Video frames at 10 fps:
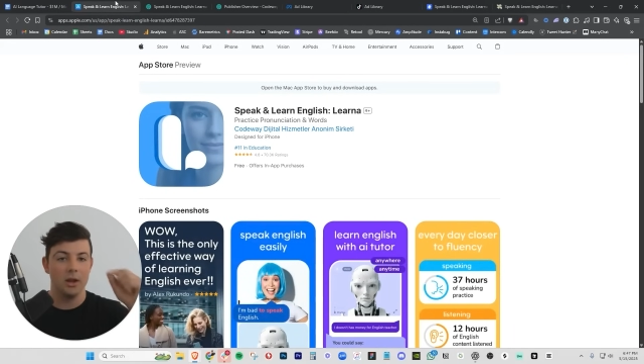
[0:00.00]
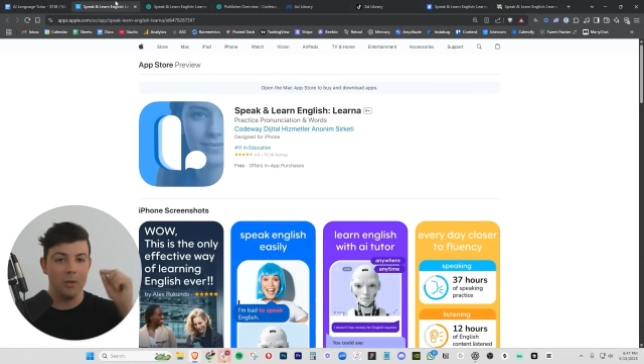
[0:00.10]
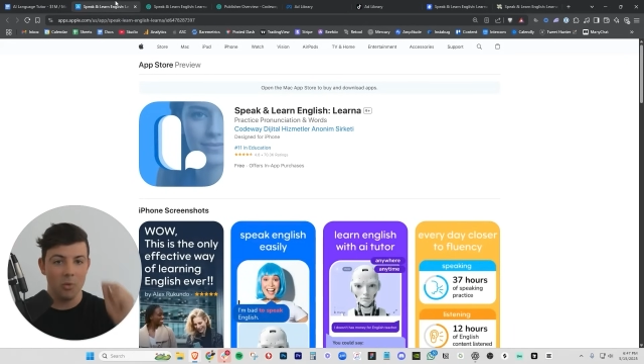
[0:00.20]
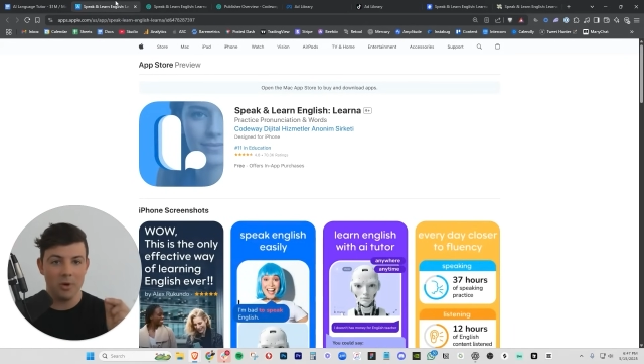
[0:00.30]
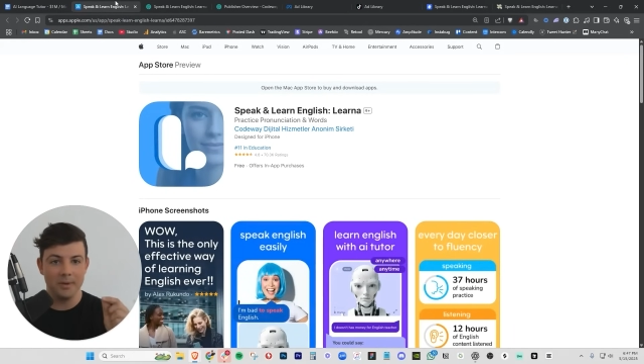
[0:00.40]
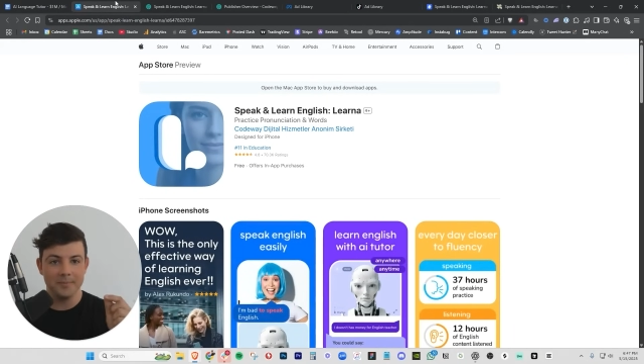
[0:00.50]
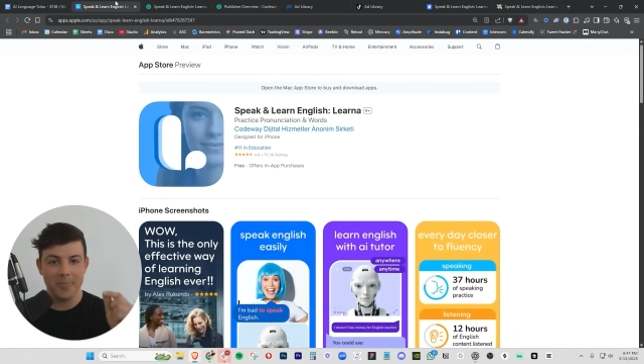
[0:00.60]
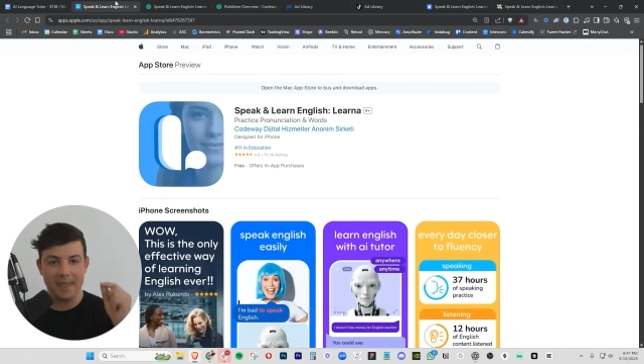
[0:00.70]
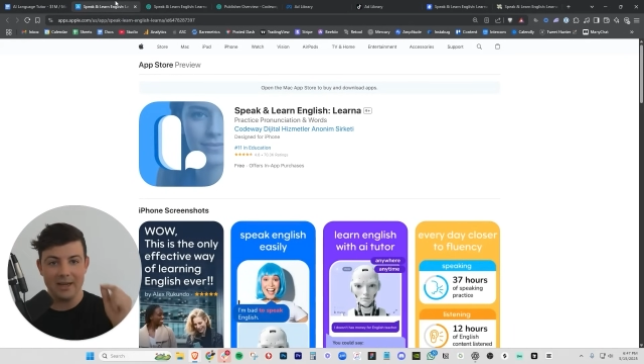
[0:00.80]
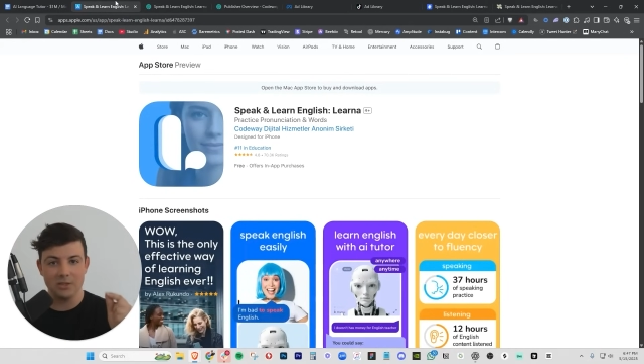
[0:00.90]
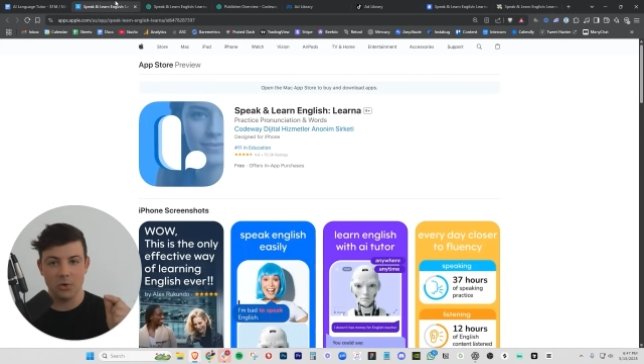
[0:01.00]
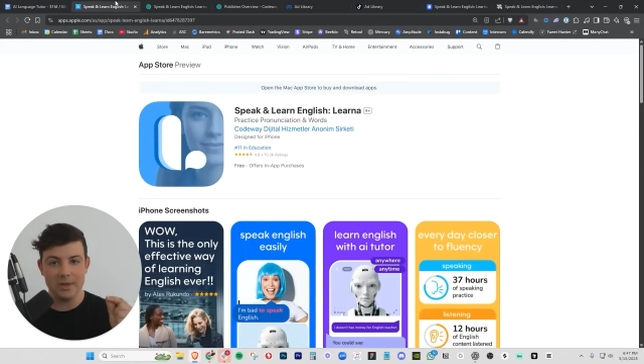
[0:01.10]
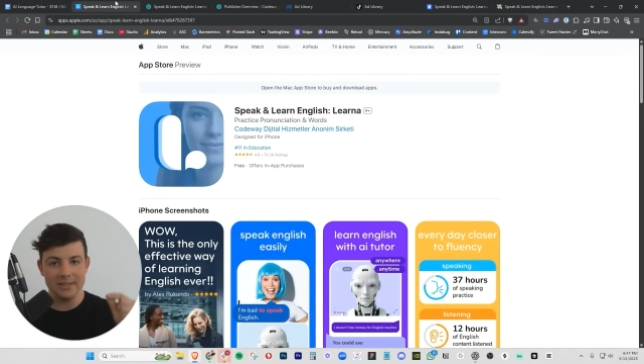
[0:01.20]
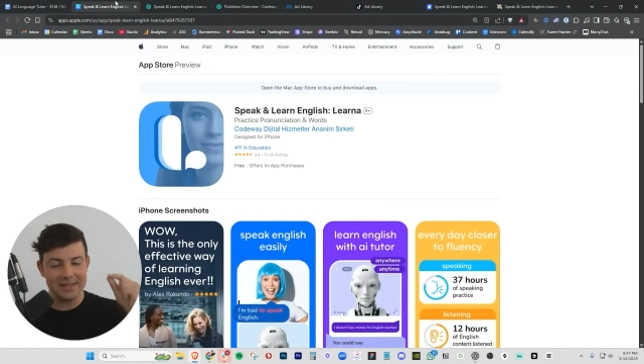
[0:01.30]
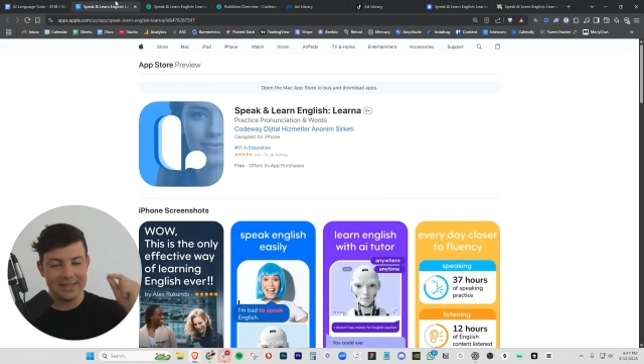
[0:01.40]
Number one, as
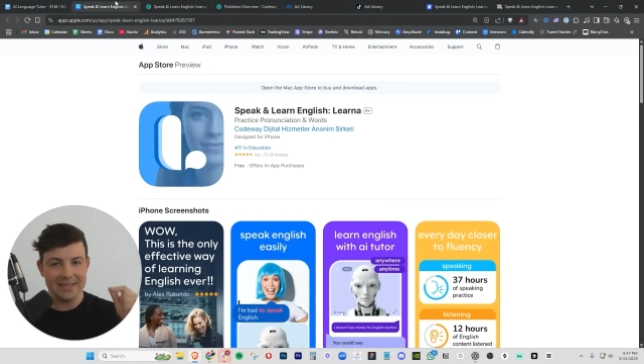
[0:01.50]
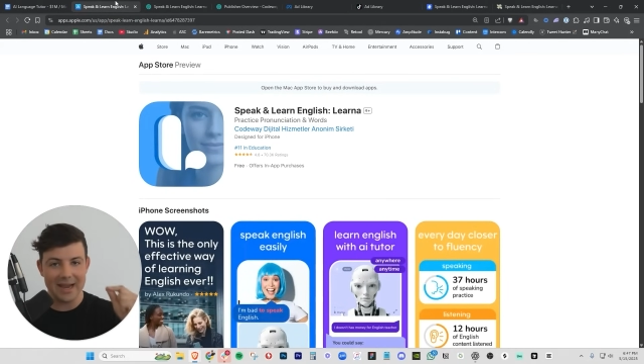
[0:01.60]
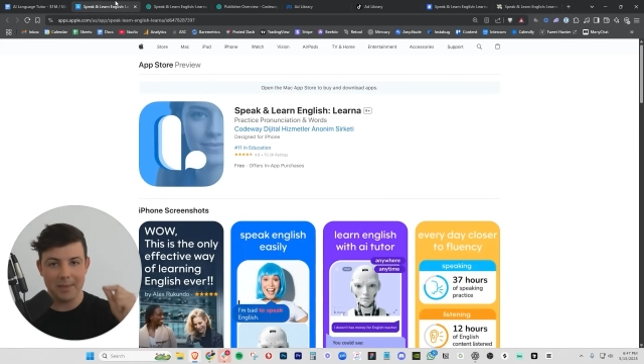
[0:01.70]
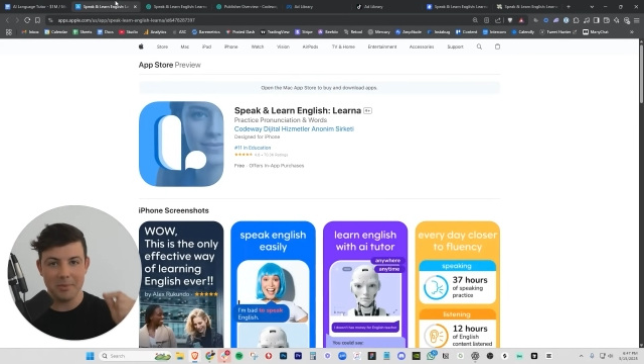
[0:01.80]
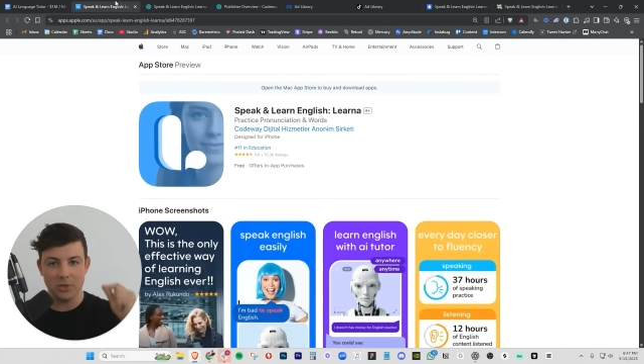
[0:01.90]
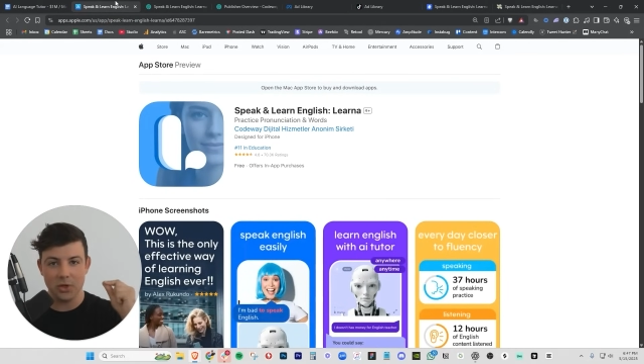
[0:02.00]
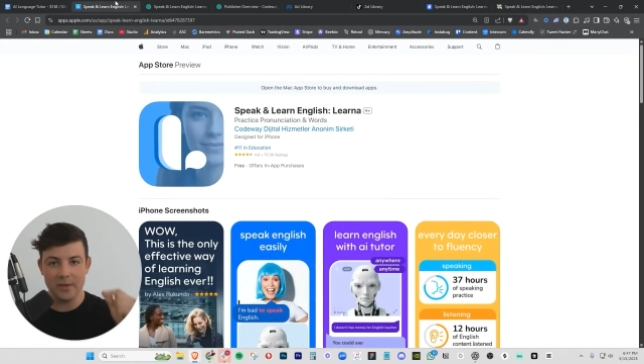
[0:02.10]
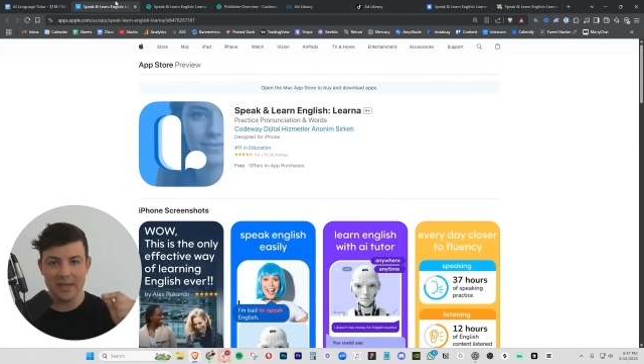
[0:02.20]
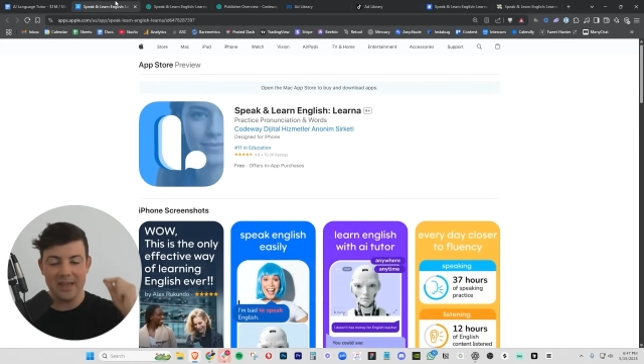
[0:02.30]
always, this app is solving